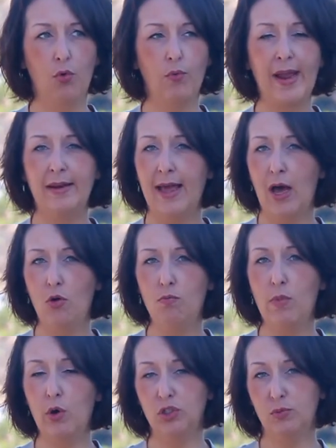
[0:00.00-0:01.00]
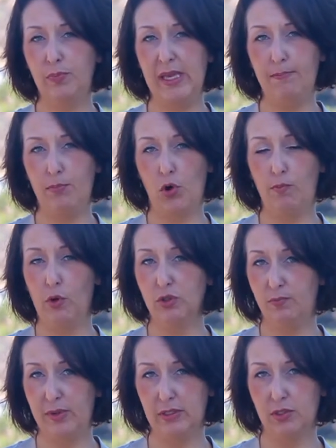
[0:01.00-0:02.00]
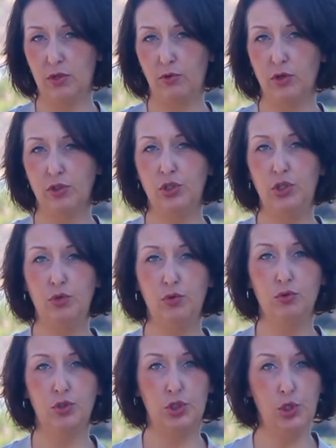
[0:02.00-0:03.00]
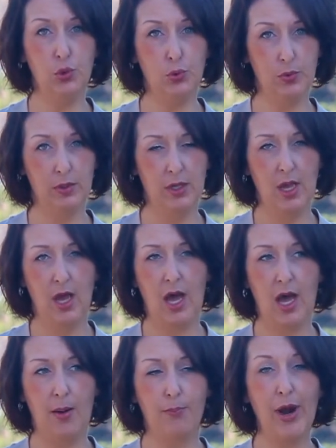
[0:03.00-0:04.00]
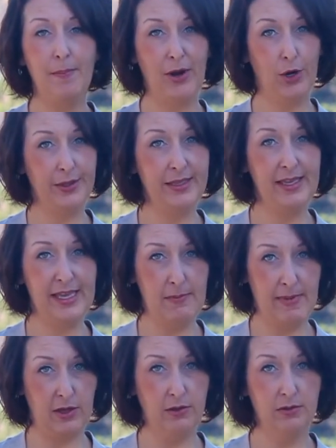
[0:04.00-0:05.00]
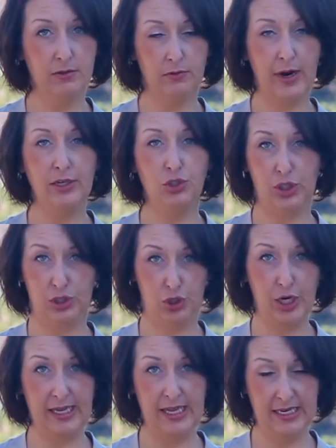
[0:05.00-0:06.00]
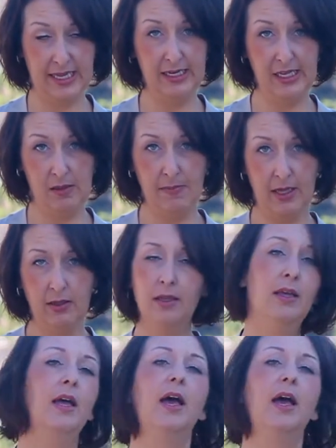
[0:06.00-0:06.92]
Right now, most business owners use 2, primarily email, right? Just checking in email.